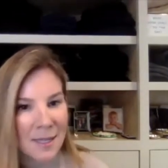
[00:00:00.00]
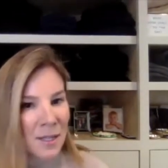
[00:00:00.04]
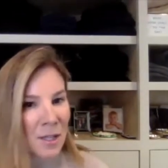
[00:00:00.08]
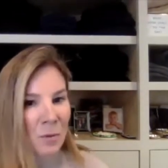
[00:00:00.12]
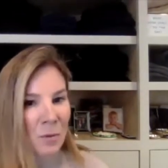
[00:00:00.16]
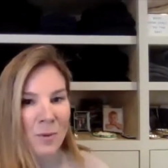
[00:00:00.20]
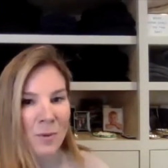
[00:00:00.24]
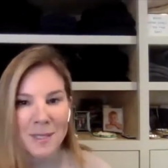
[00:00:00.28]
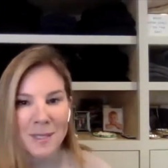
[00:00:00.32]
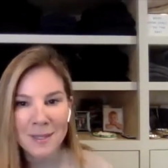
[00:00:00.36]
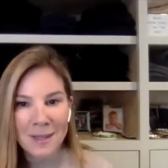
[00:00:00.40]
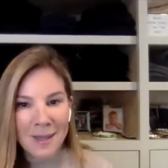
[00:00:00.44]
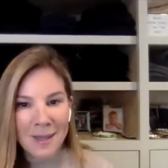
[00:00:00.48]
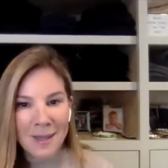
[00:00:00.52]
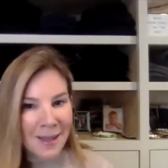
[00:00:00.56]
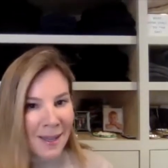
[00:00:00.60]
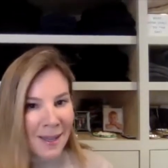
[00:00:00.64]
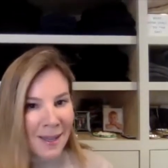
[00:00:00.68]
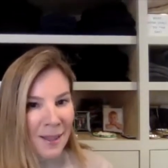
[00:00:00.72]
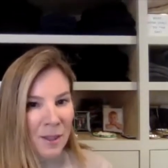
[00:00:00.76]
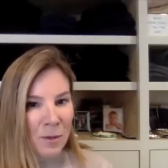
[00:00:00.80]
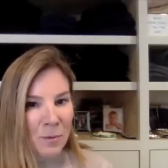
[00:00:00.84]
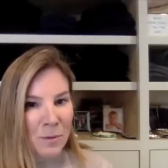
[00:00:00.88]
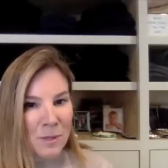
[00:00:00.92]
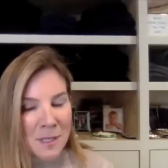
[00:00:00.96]
There was,
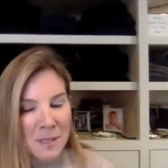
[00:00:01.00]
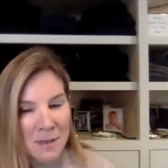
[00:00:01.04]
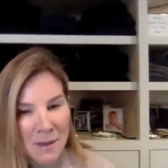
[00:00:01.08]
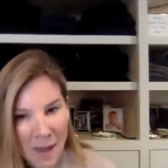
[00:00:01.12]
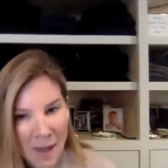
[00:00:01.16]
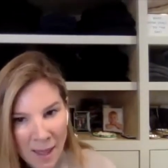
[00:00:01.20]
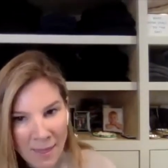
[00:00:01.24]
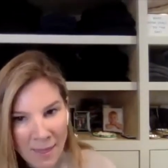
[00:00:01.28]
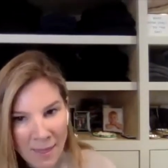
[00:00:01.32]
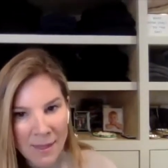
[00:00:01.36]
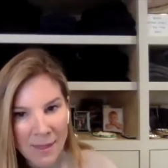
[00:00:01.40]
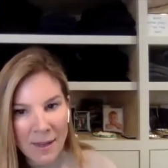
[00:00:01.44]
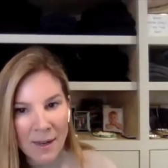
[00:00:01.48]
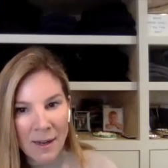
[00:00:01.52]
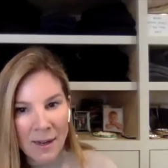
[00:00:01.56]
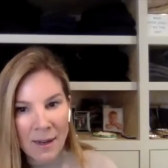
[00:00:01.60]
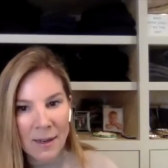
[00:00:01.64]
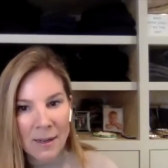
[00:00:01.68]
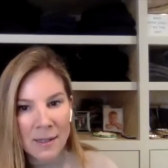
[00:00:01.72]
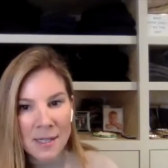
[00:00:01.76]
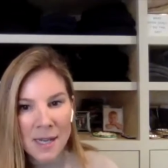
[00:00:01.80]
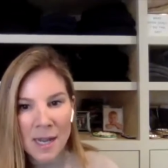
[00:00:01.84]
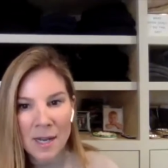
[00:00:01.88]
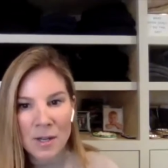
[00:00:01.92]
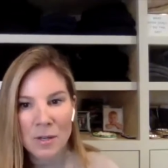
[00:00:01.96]
there was nothing
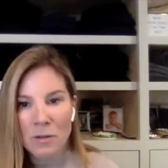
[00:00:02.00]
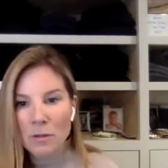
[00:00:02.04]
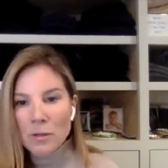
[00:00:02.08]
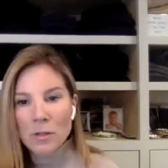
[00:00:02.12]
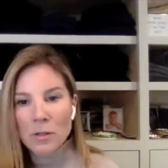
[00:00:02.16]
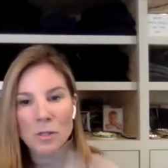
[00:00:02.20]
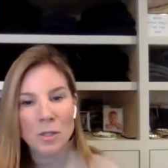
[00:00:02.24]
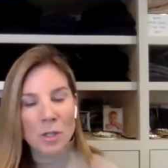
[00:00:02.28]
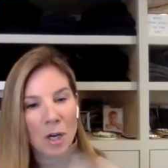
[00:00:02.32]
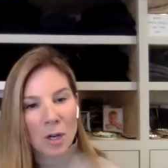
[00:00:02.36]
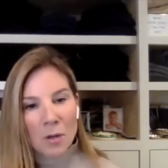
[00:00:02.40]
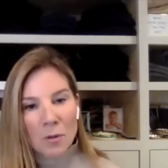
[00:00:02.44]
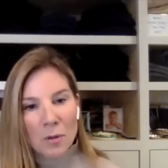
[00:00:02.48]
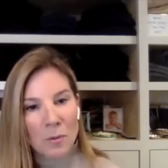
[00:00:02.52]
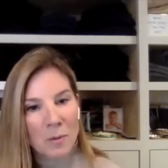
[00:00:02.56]
ten years ago.